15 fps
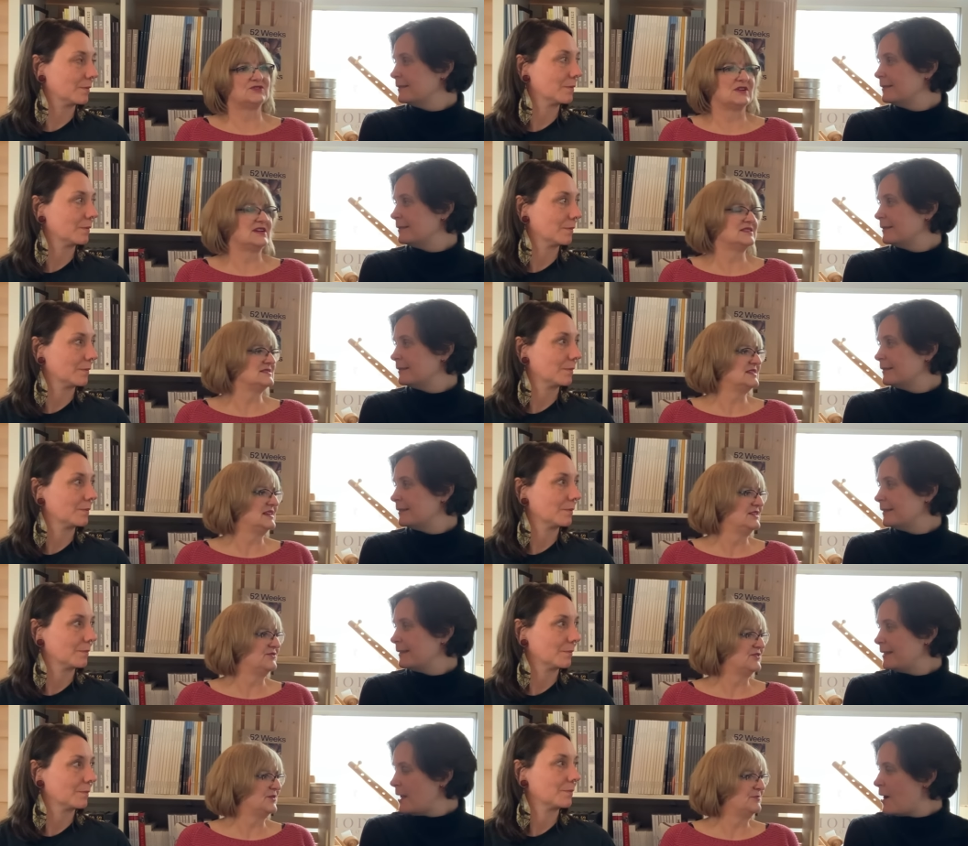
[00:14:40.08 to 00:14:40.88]
Speaker 1: translated
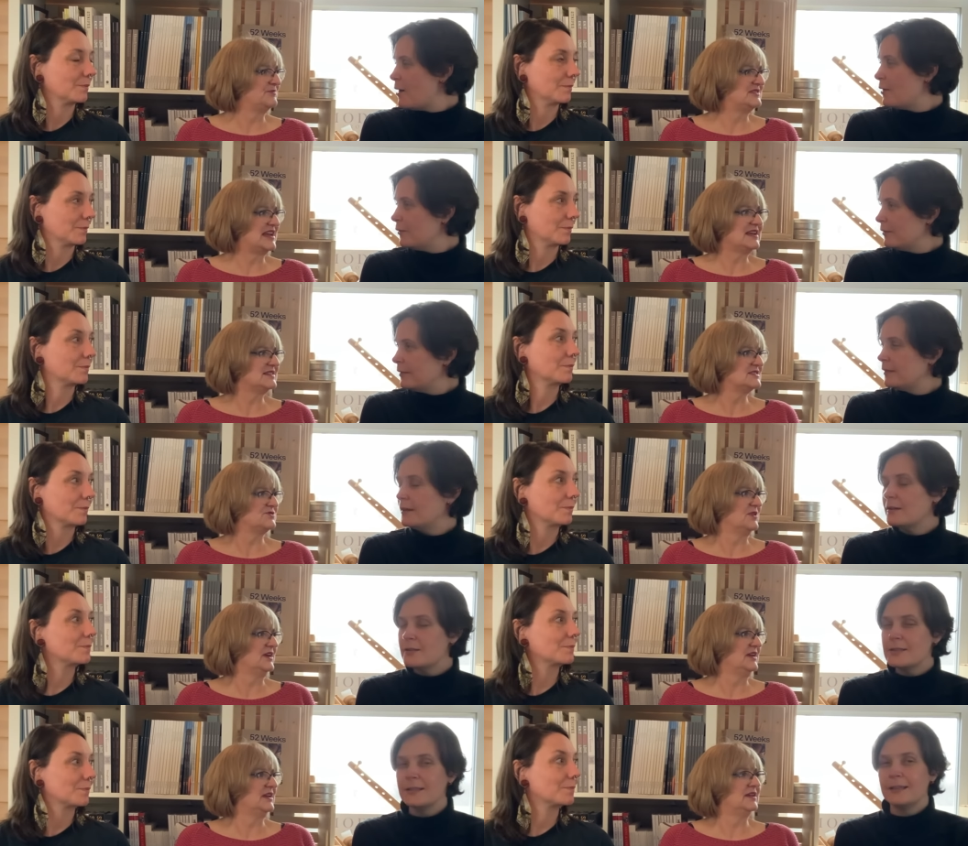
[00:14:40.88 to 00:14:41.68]
from no, text
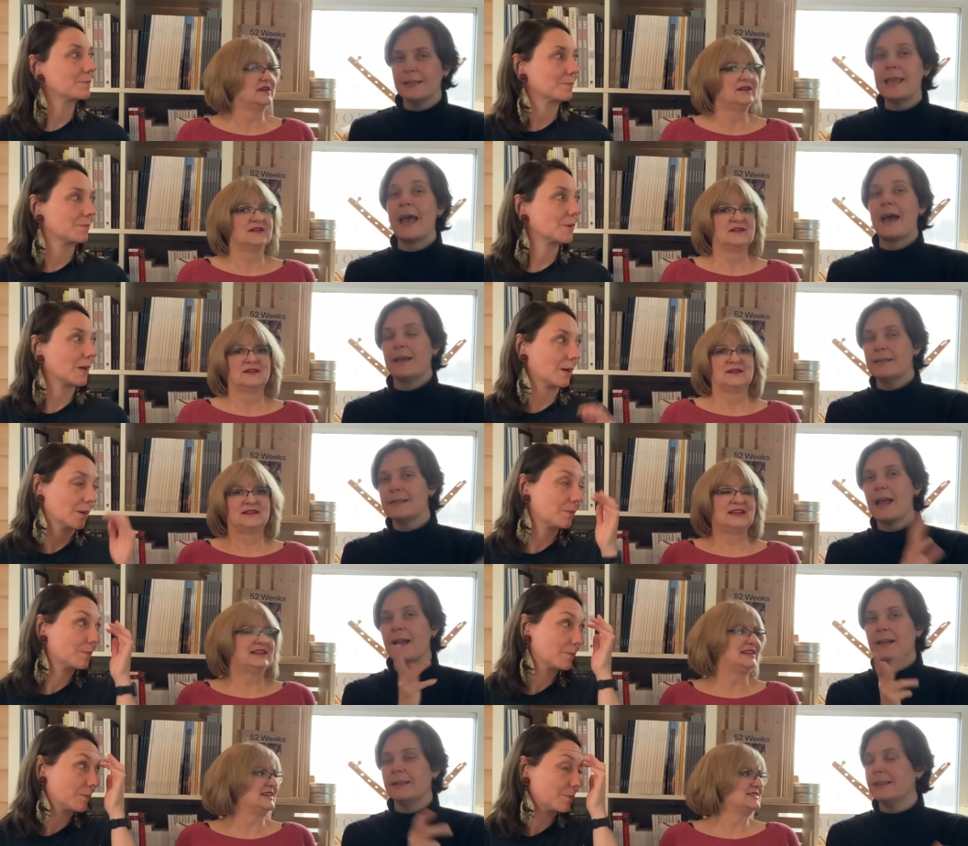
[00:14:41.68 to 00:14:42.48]
writing. A, yeah, yeah,
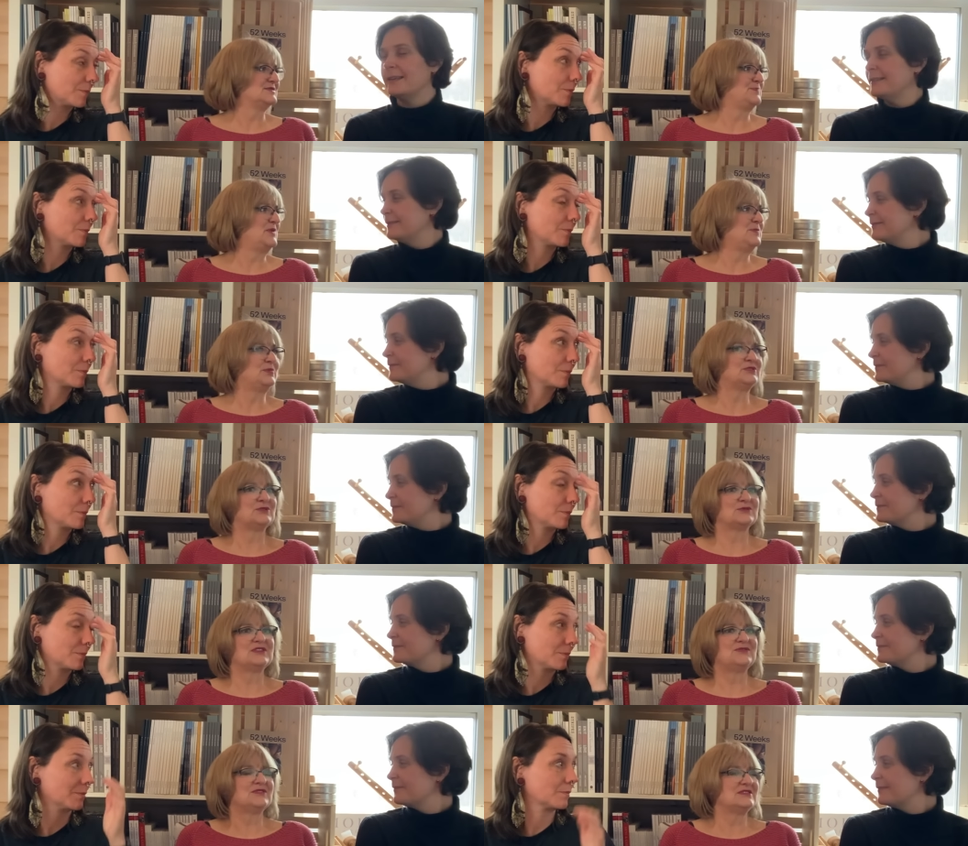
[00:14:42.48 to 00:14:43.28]
exactly. Like people don't
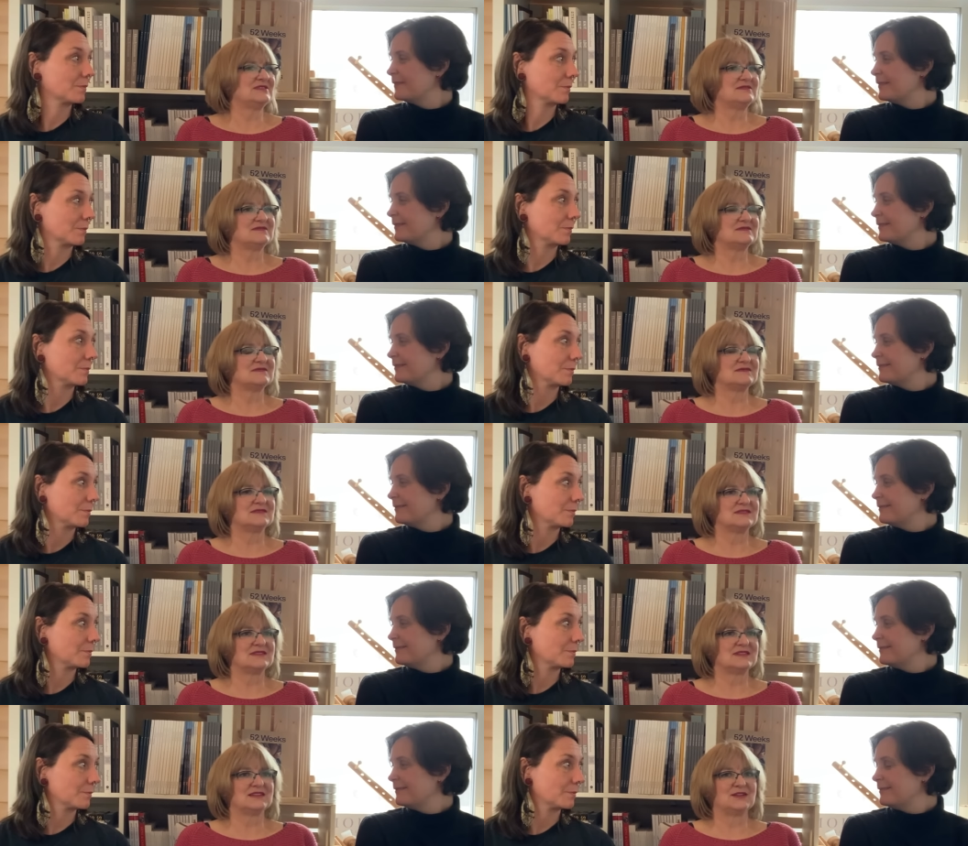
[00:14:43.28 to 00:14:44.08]
even
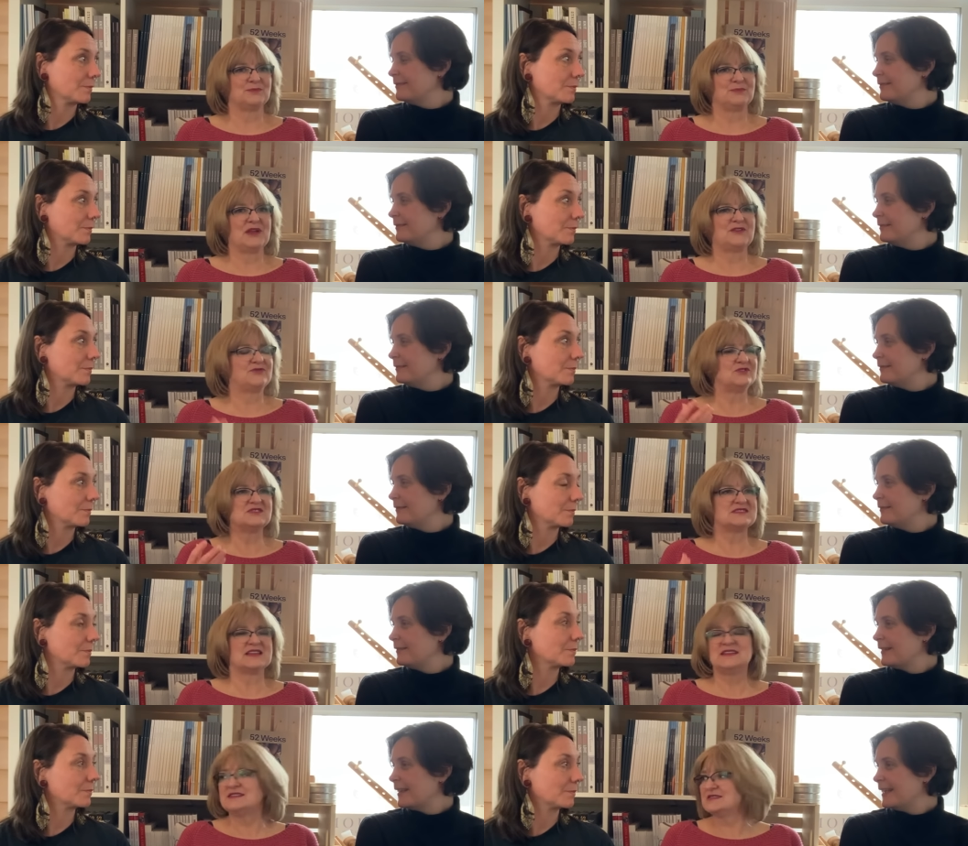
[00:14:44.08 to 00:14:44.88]
make full
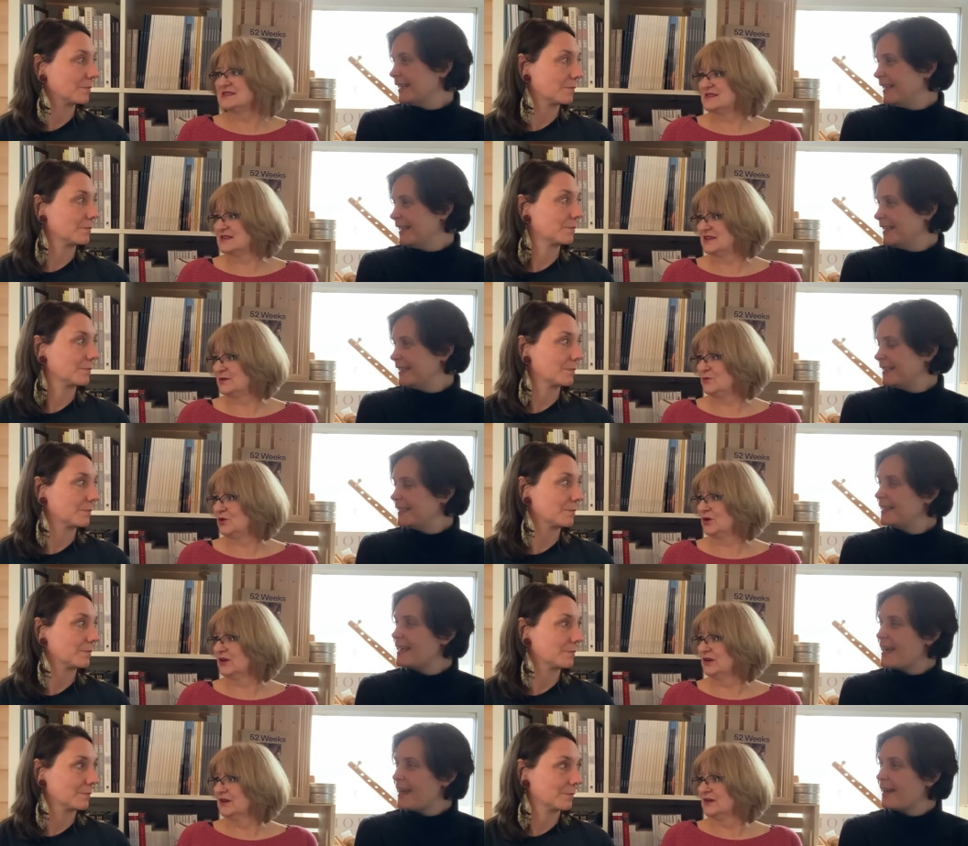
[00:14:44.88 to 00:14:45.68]
sentences anymore.
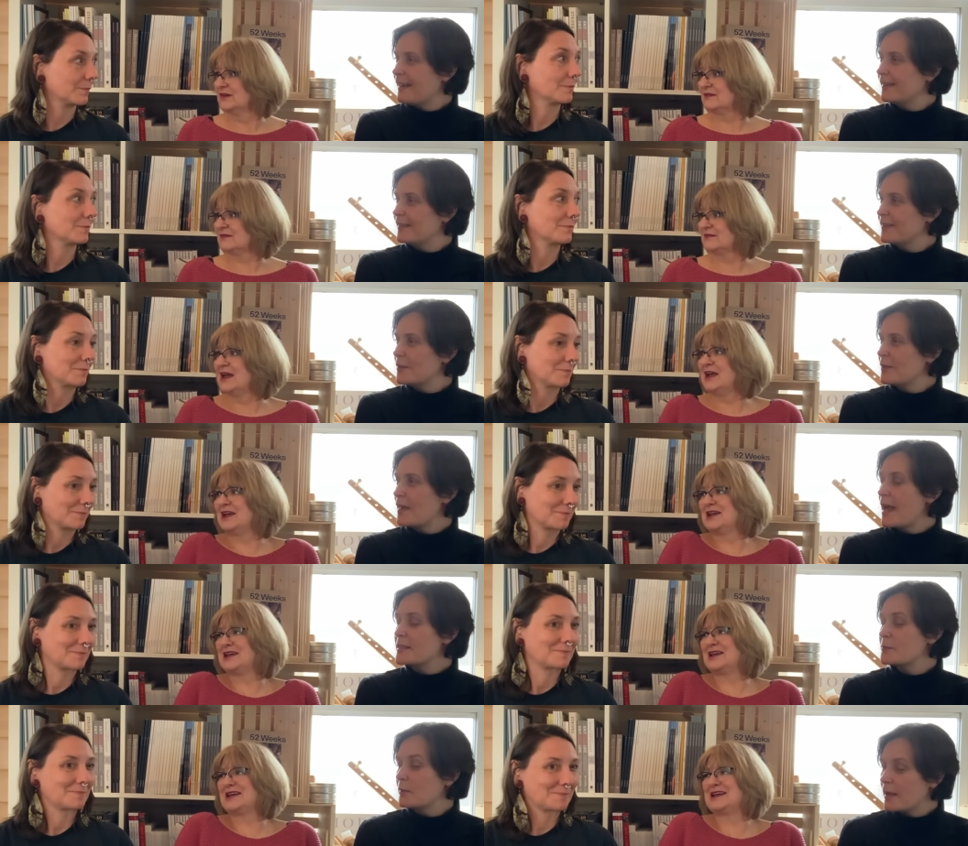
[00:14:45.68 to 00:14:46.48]
Yeah,
Speaker 2: so
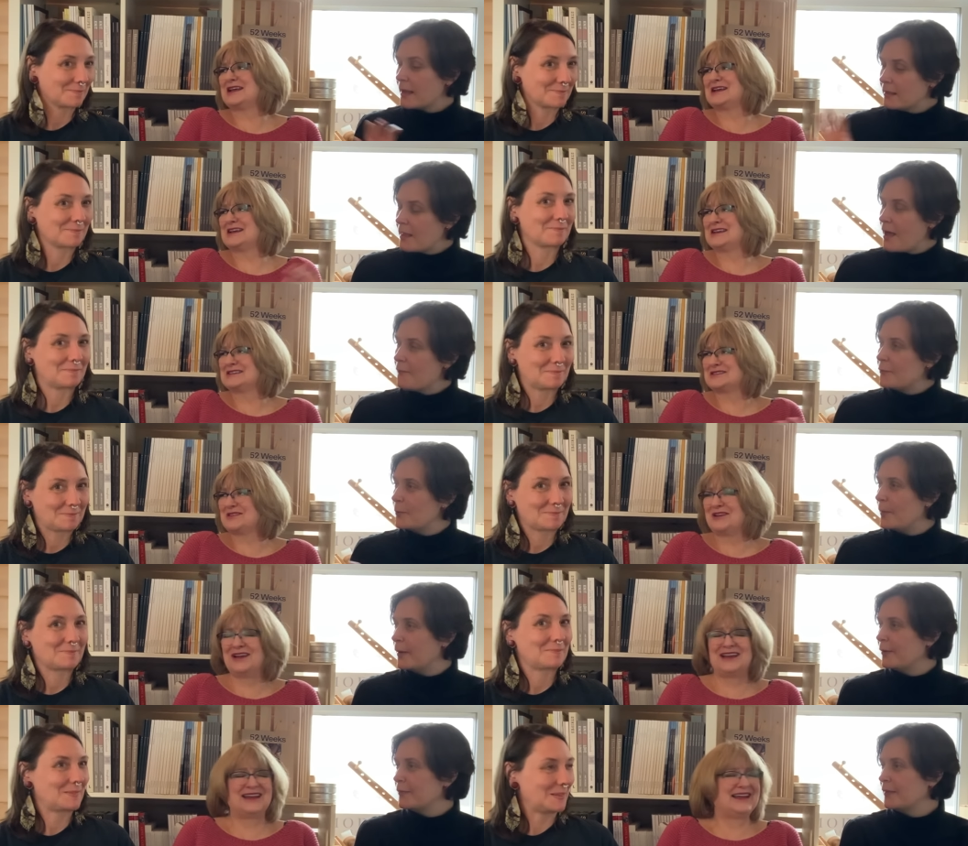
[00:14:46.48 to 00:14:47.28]
that's what I love
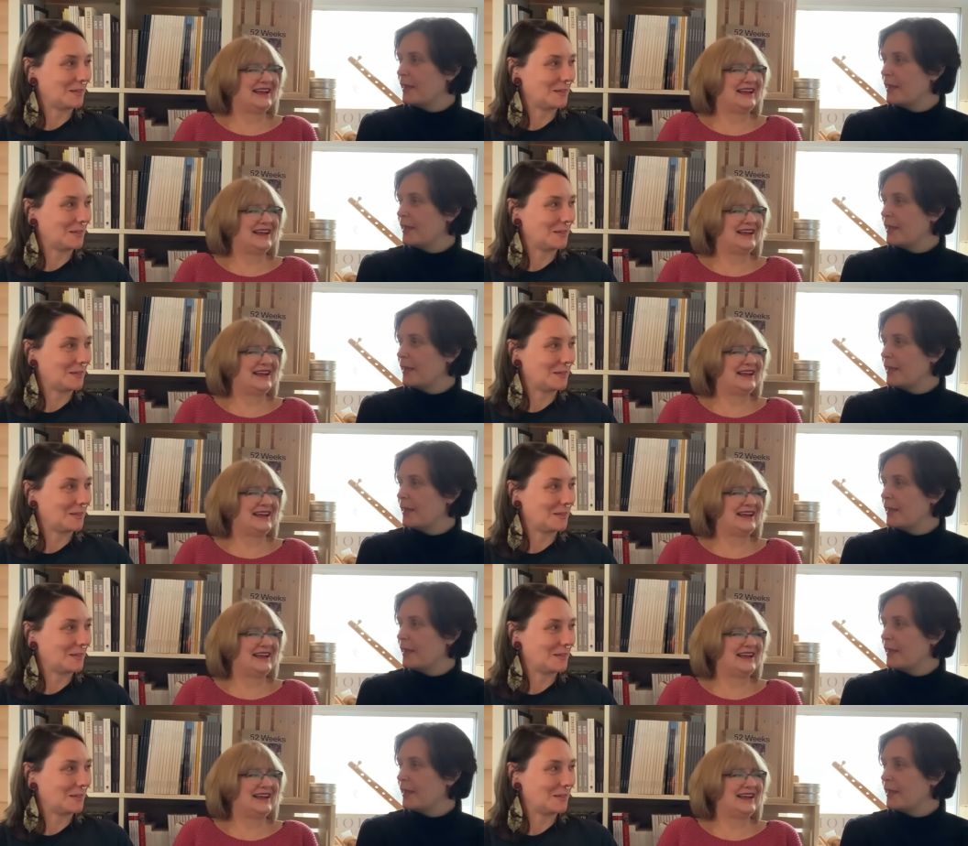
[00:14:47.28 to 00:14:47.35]
about